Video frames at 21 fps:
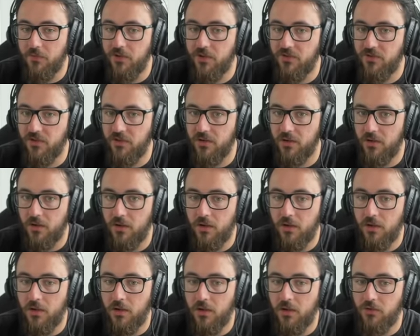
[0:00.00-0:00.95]
vision,
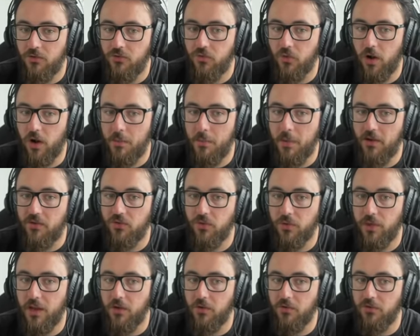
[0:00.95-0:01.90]
trying to make sure
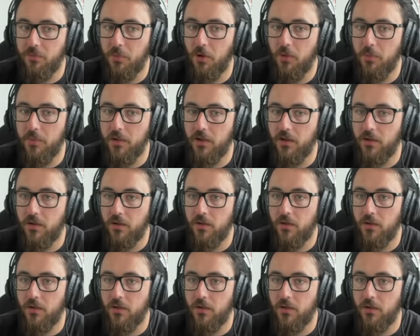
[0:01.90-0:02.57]
they don't spot me.